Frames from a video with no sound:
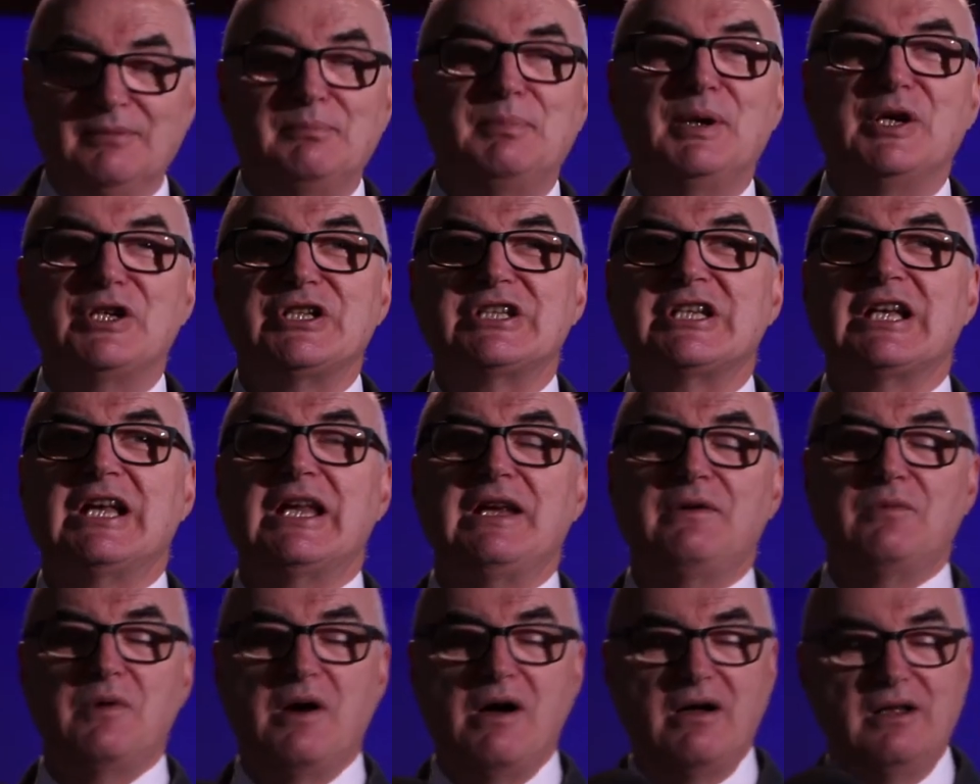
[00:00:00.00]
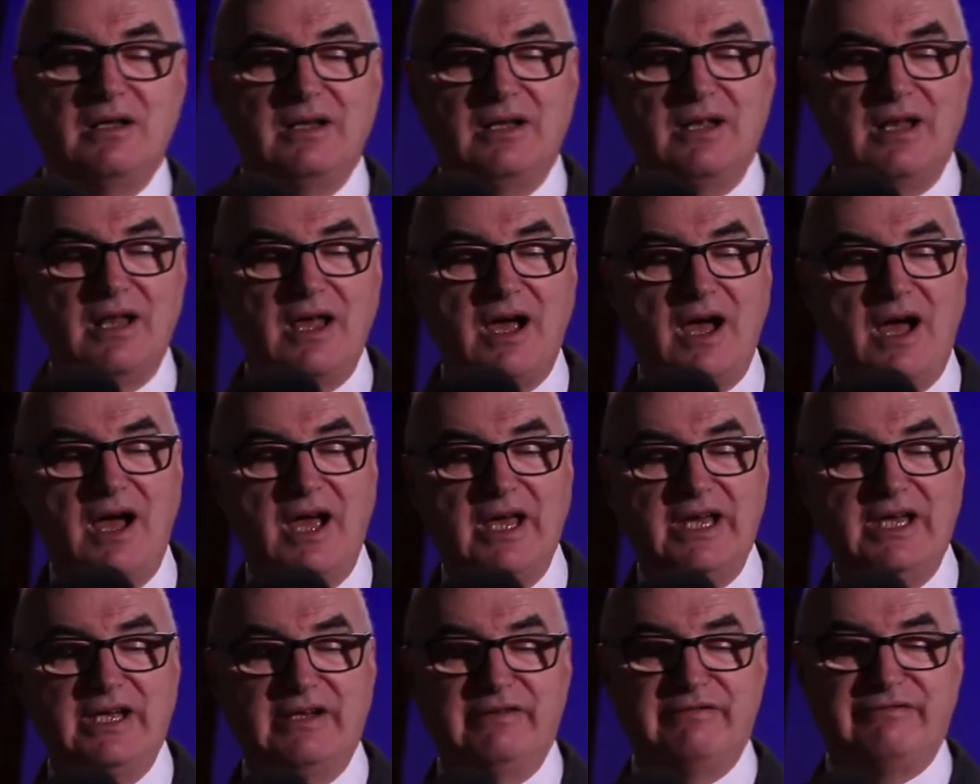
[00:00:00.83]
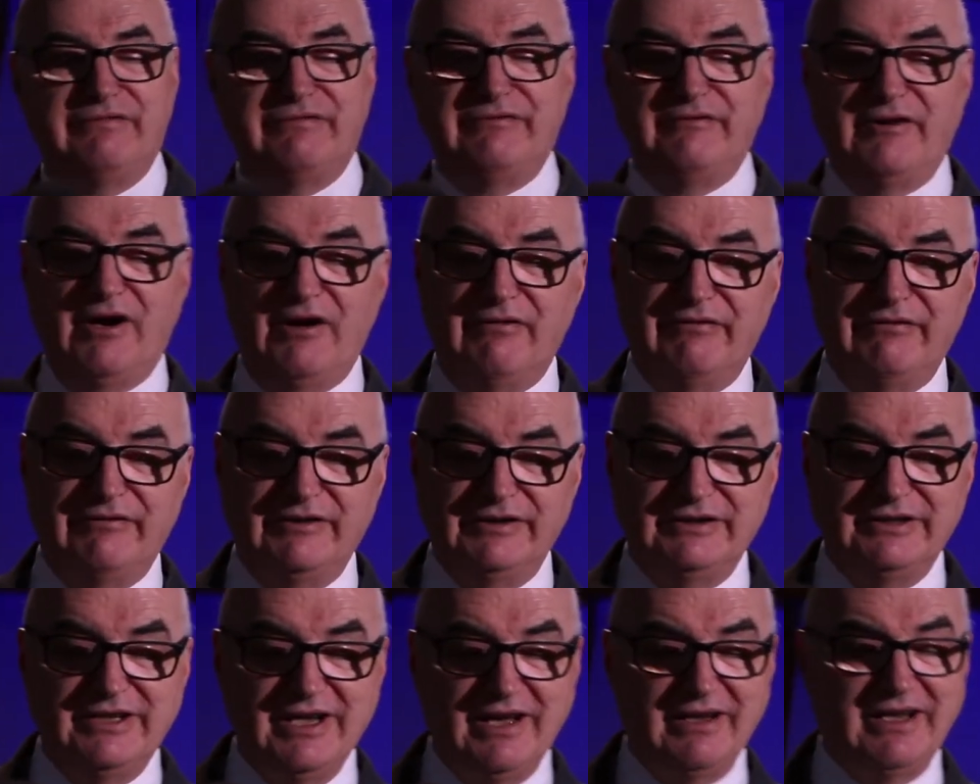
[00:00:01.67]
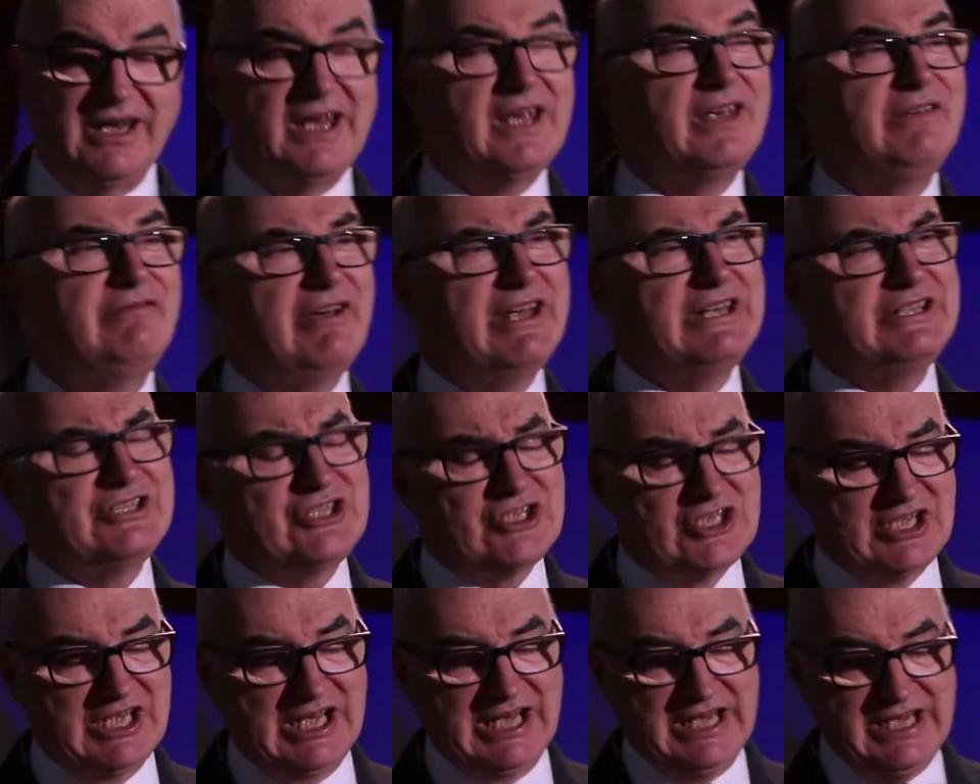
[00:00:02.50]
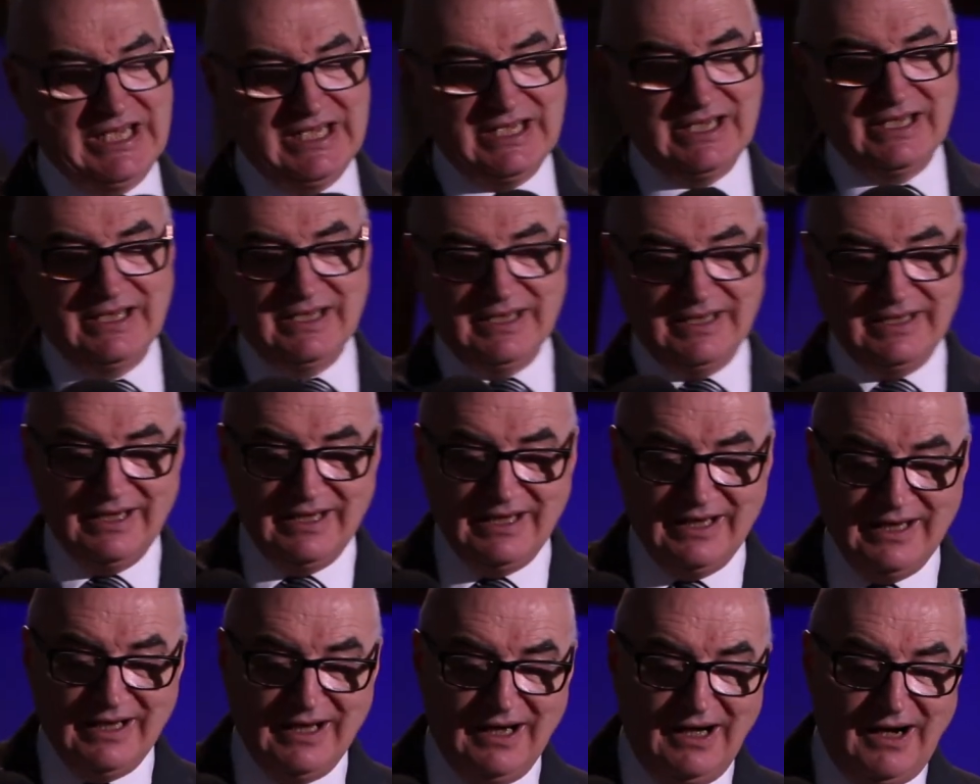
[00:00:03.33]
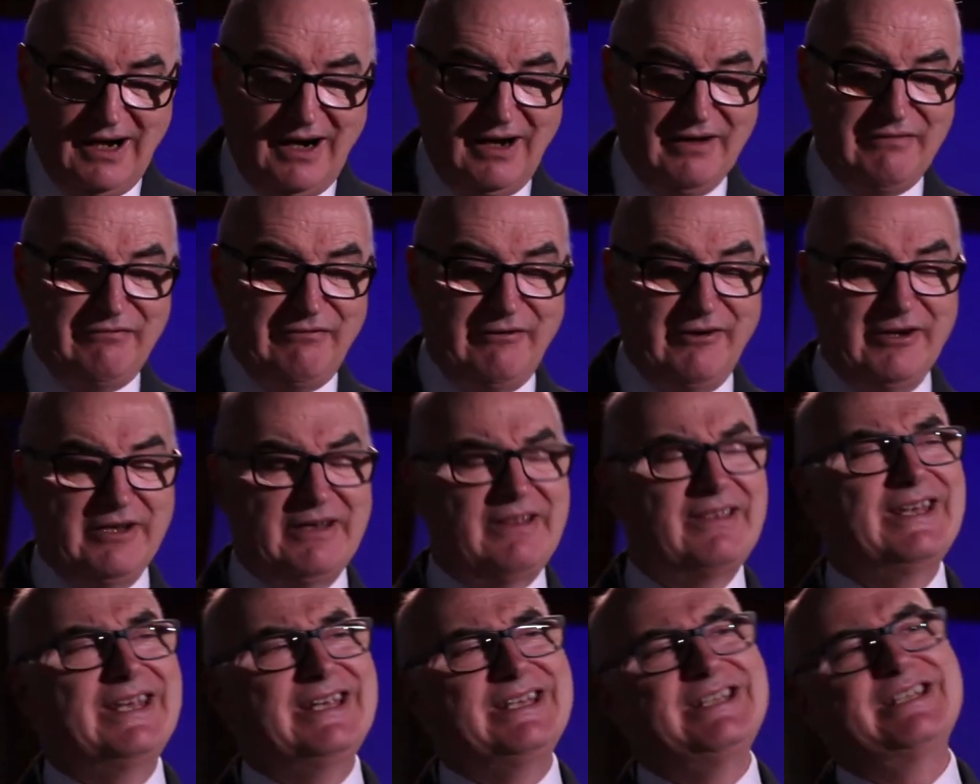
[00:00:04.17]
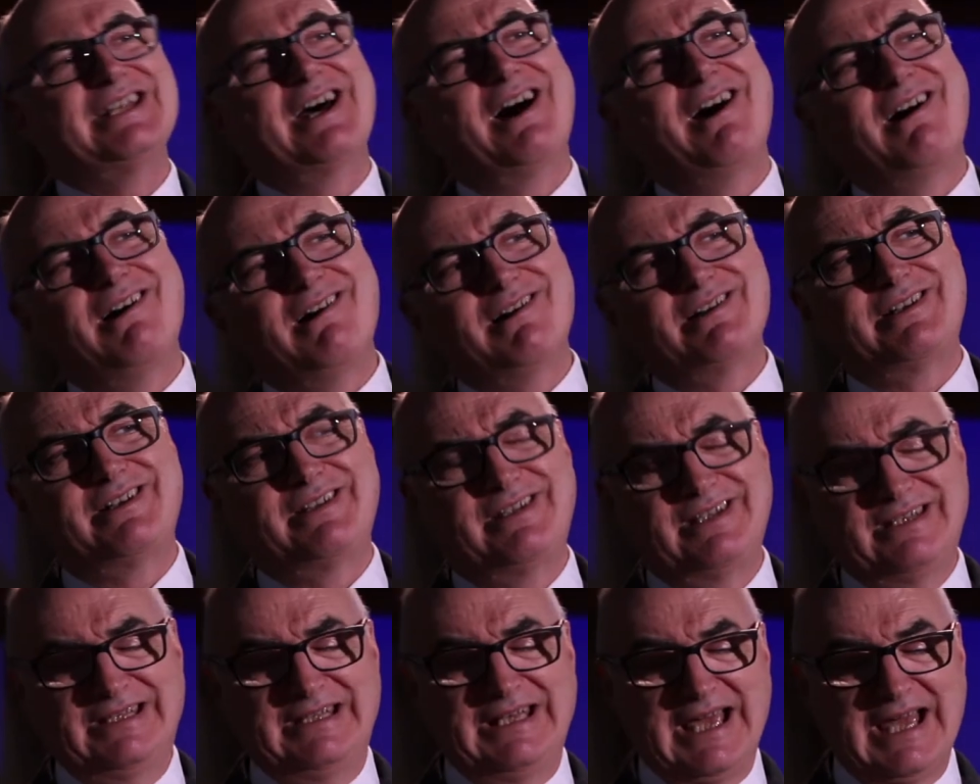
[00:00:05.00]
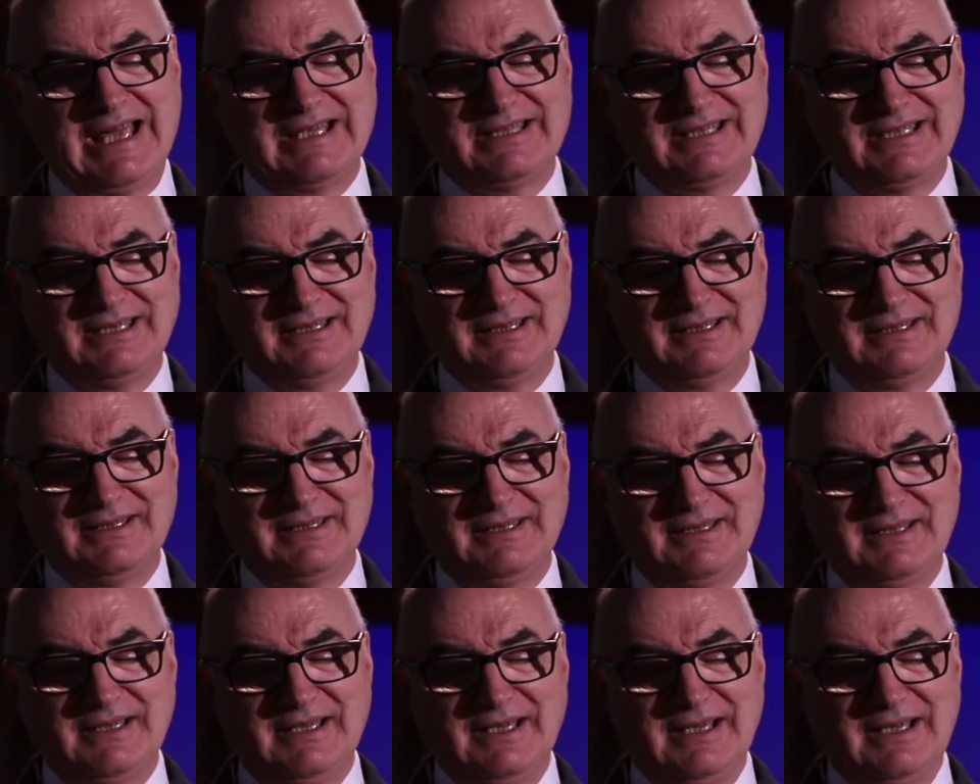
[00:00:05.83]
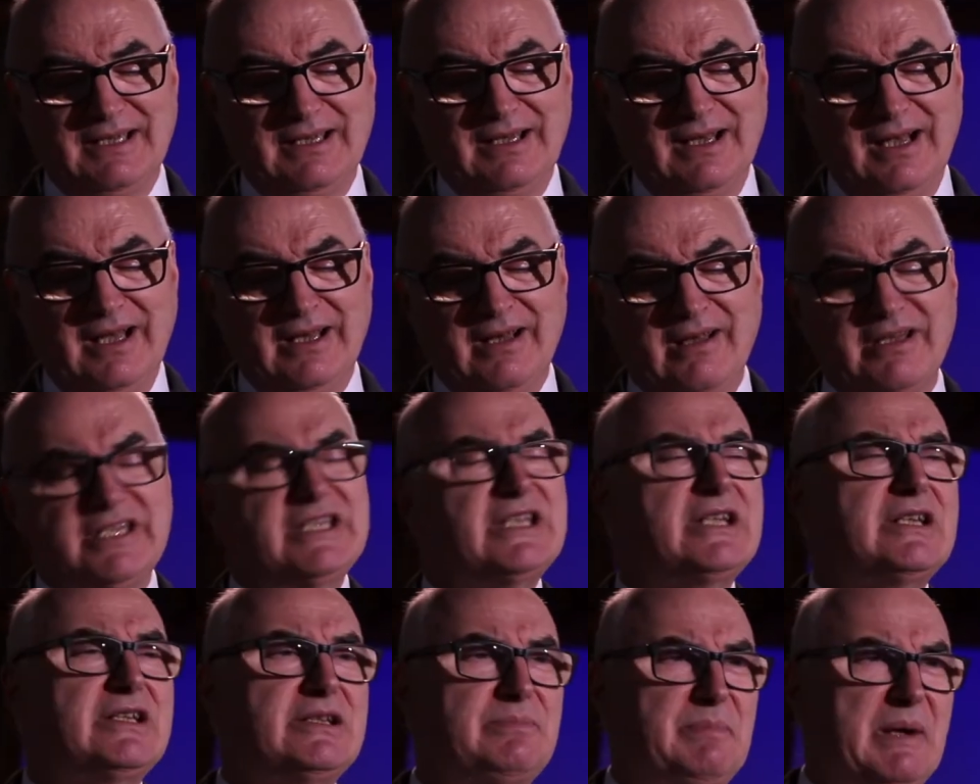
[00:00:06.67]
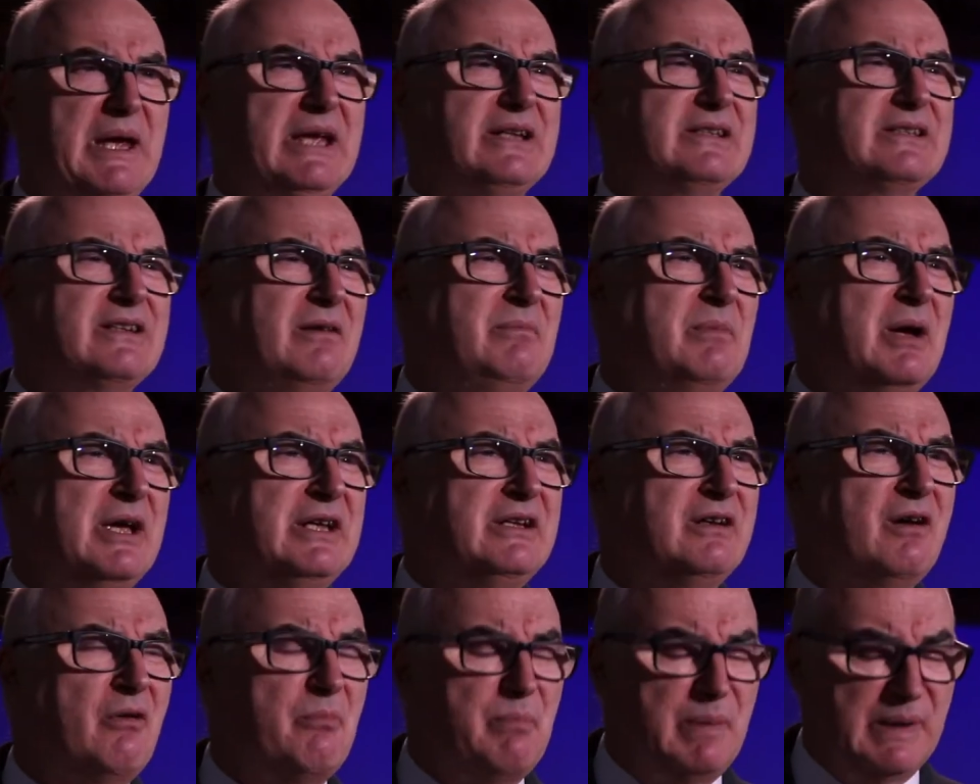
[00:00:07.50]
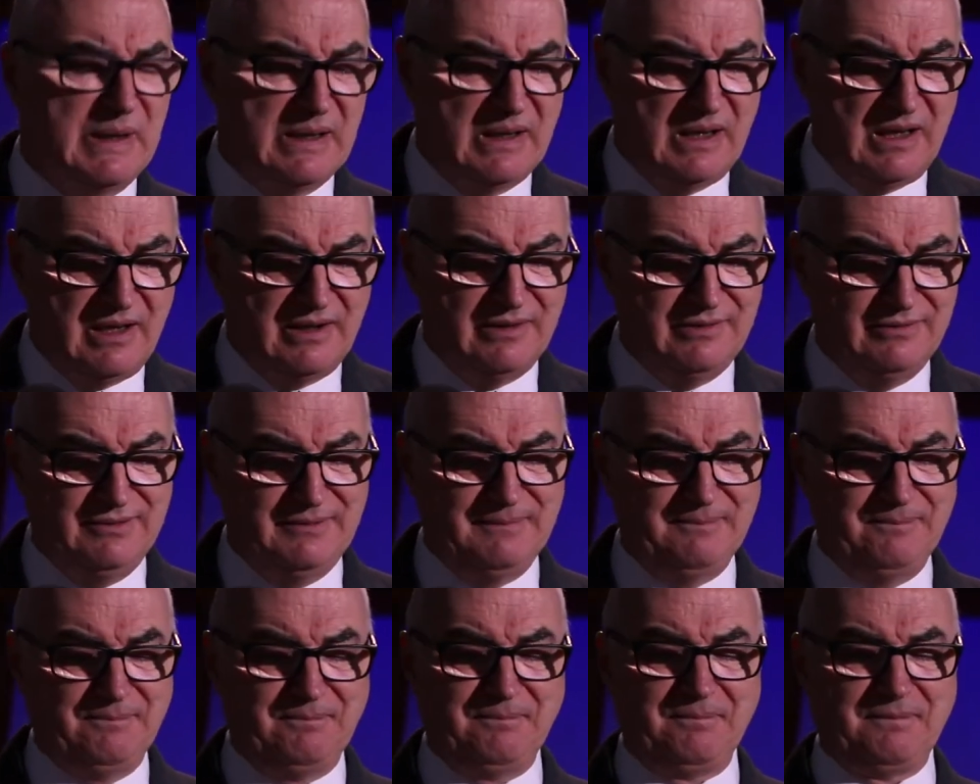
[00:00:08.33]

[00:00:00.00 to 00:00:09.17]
Personally, while I have often done it eventually, I find things harder than that. And I suspect I may not be alone.